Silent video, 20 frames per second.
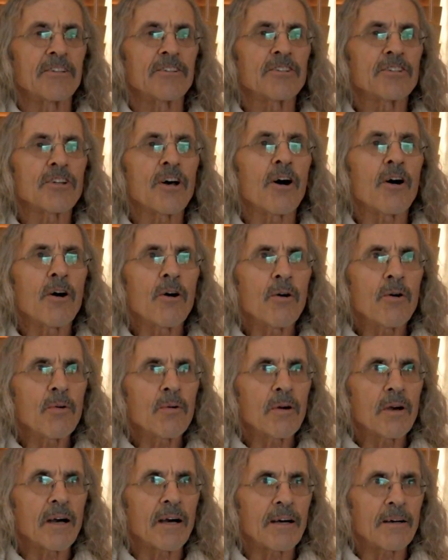
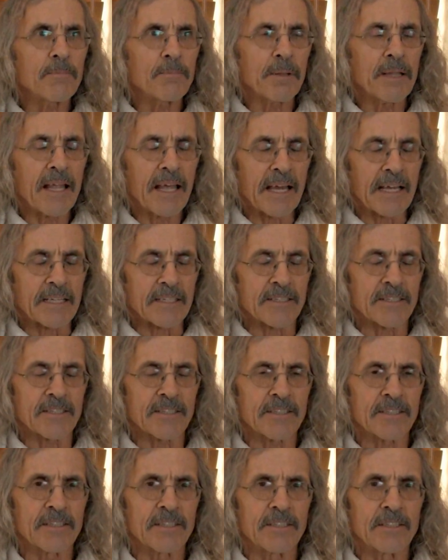So
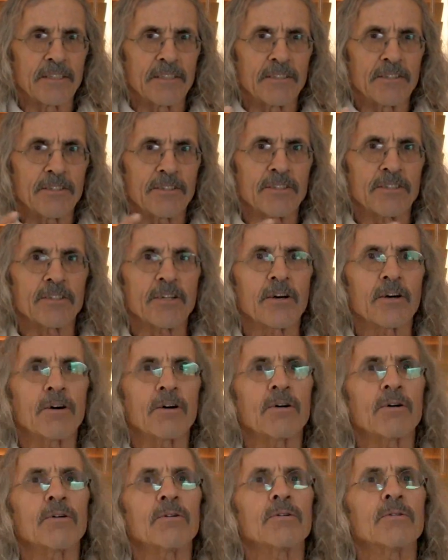complex,
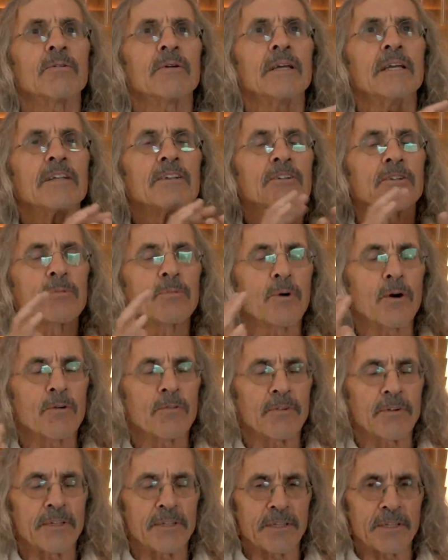so
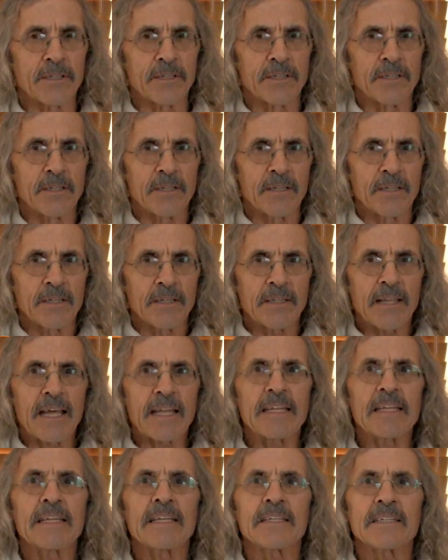interwoven,
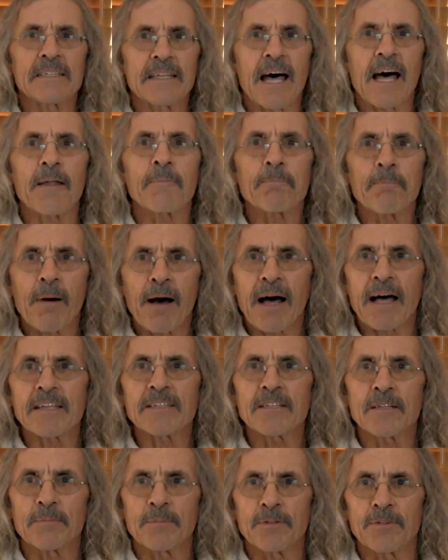that it is not
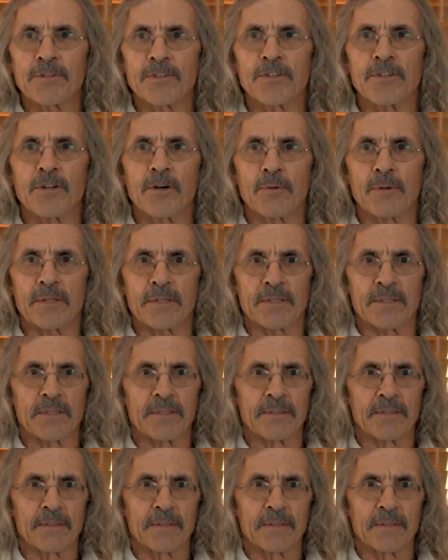possible to know it.